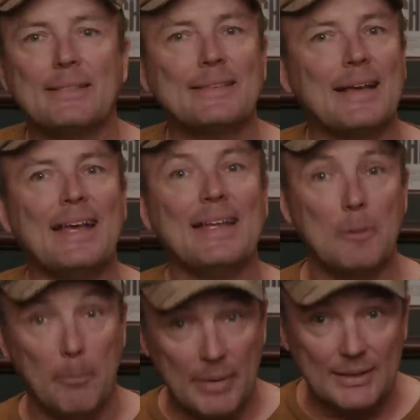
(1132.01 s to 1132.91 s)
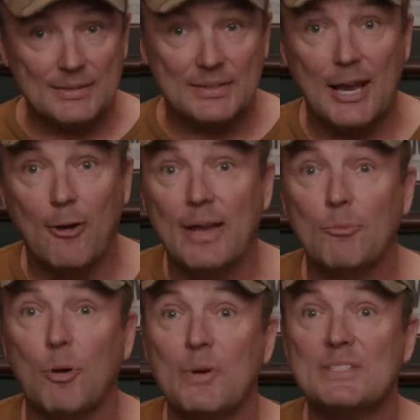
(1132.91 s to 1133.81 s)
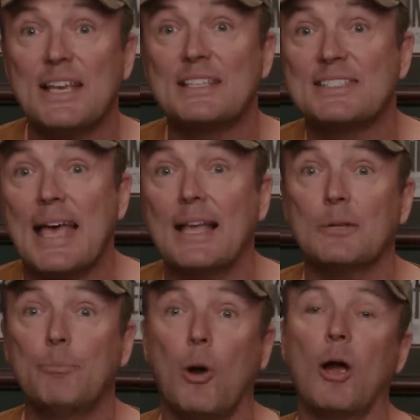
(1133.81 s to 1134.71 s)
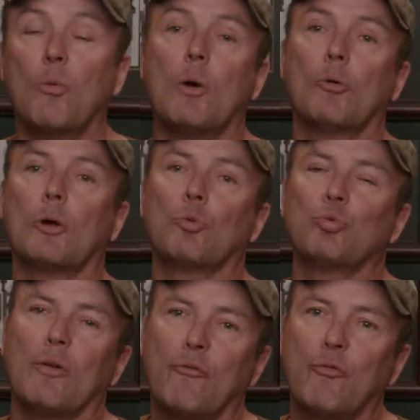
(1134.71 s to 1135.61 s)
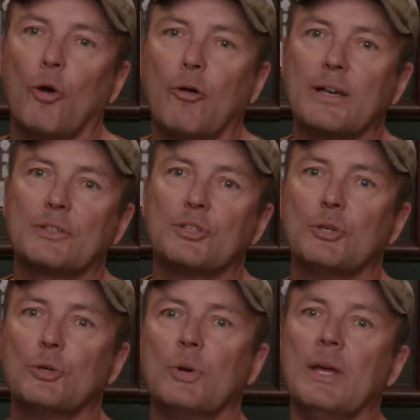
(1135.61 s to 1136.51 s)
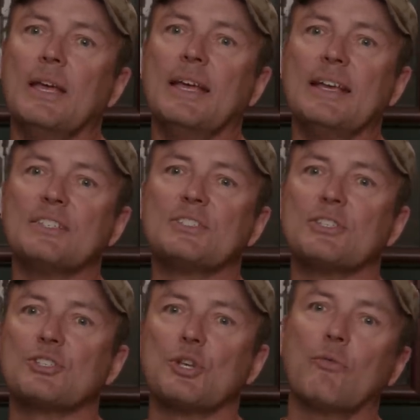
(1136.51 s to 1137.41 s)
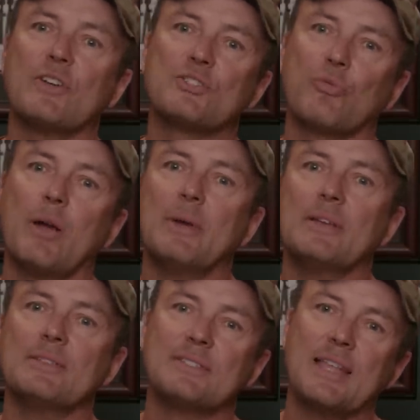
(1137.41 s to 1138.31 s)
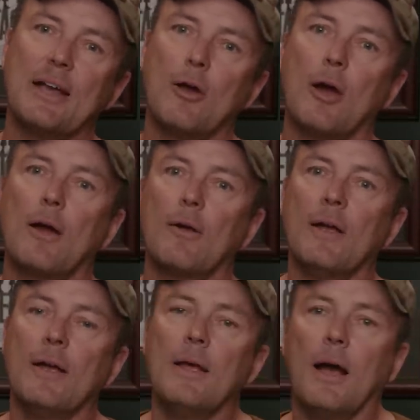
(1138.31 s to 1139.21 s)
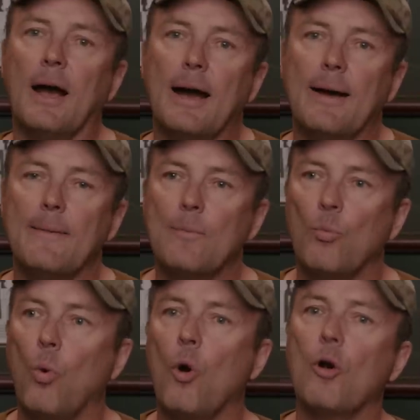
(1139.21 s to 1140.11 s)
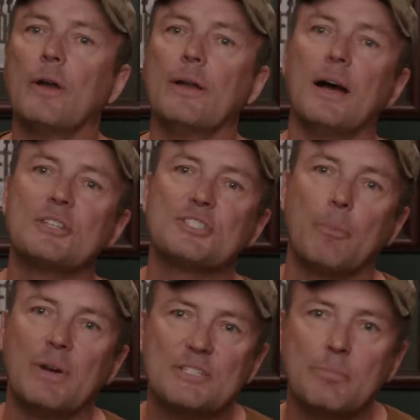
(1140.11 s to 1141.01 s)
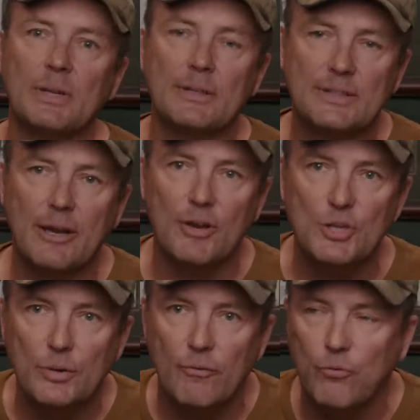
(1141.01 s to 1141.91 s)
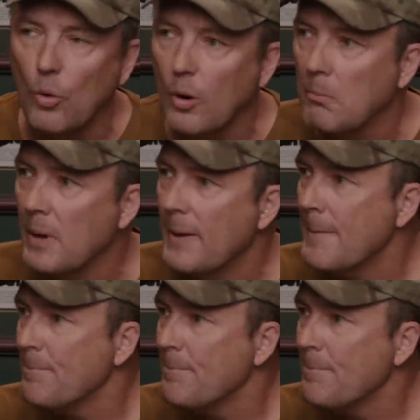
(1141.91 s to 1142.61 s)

but uh, in the military, when we say salad bar, what we're referring to is the service ribbons that are Um, worn on somebody's military uniform.